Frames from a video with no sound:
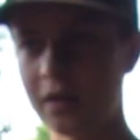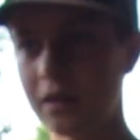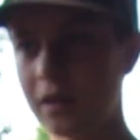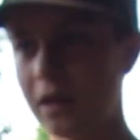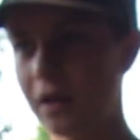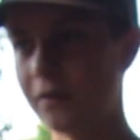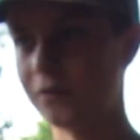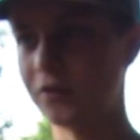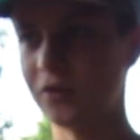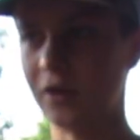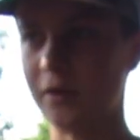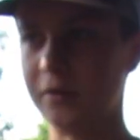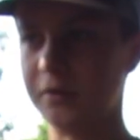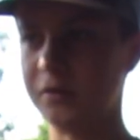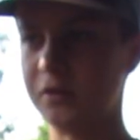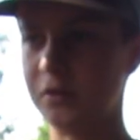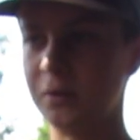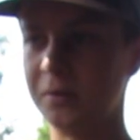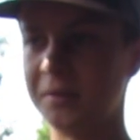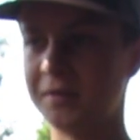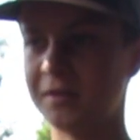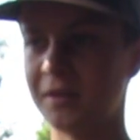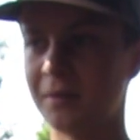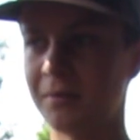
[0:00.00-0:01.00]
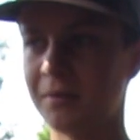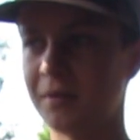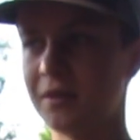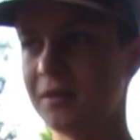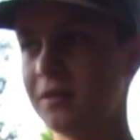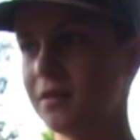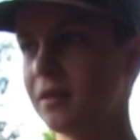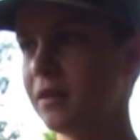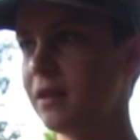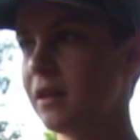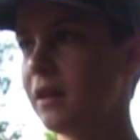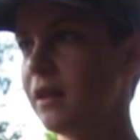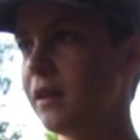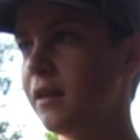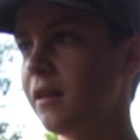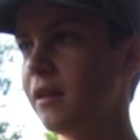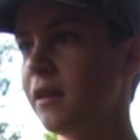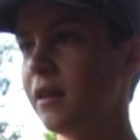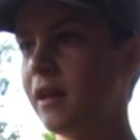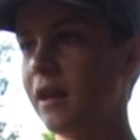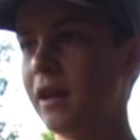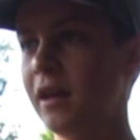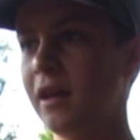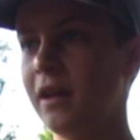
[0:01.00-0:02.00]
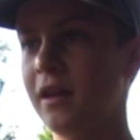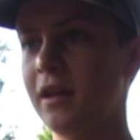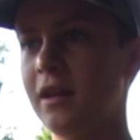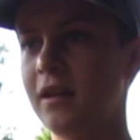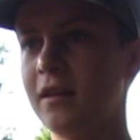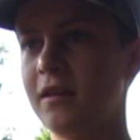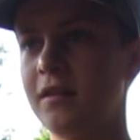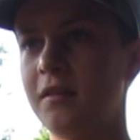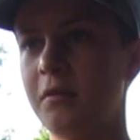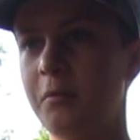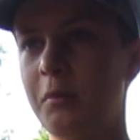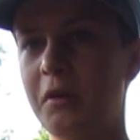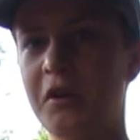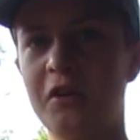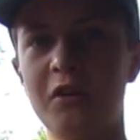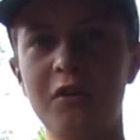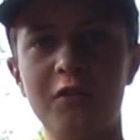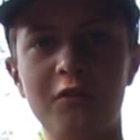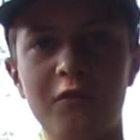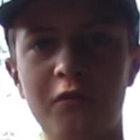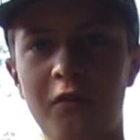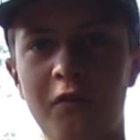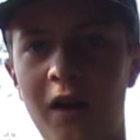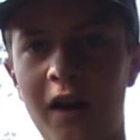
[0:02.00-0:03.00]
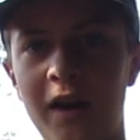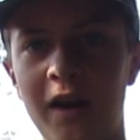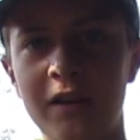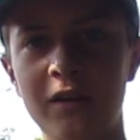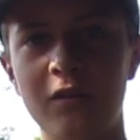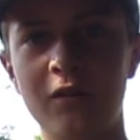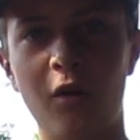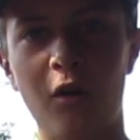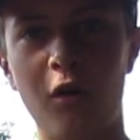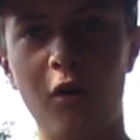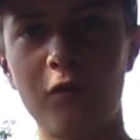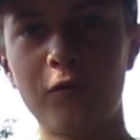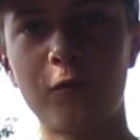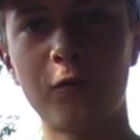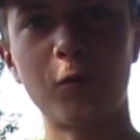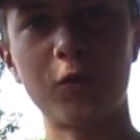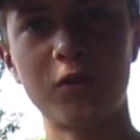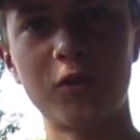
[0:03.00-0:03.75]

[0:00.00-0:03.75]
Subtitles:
after I was doing something and we couldn't find all 4